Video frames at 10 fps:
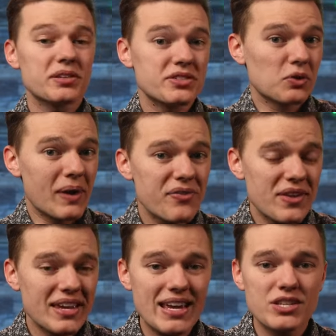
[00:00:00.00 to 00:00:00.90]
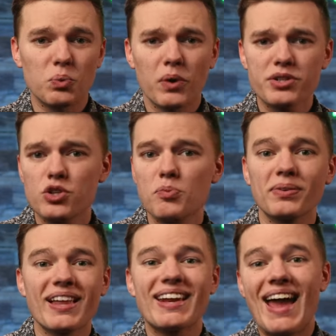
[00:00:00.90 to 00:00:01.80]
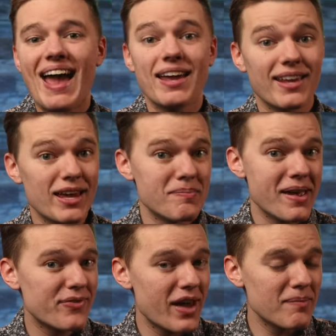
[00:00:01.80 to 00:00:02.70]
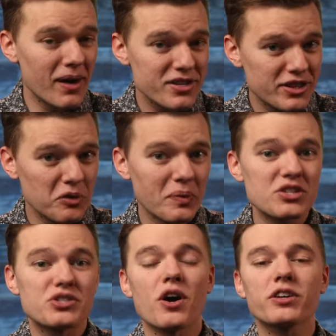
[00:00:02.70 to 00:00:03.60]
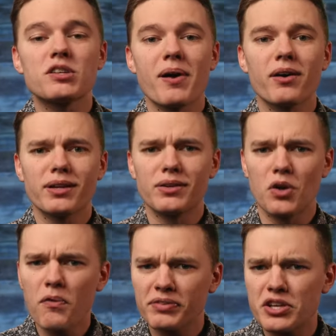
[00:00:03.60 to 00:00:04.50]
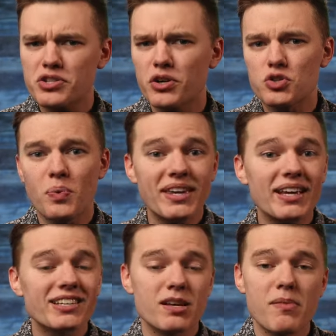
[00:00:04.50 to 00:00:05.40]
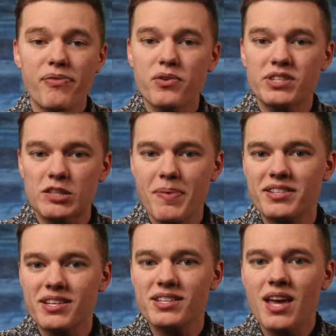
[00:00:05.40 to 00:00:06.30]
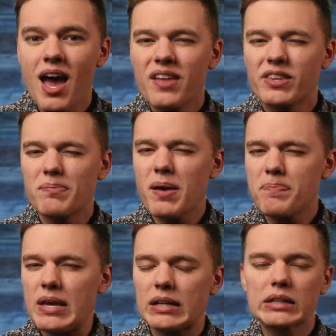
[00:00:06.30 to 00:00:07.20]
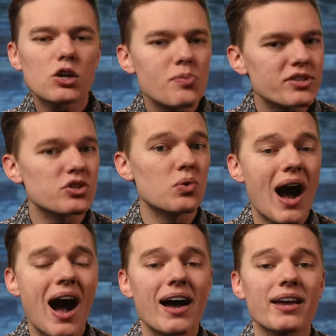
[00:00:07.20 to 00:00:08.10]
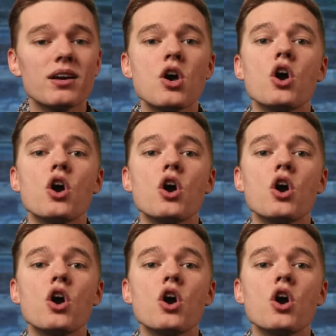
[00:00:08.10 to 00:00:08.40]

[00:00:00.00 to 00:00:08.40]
Plus, the great thing is once you plan ahead and make that budget that we just talked about and hopefully start tweaking some of those expenses that might be a little bit too high,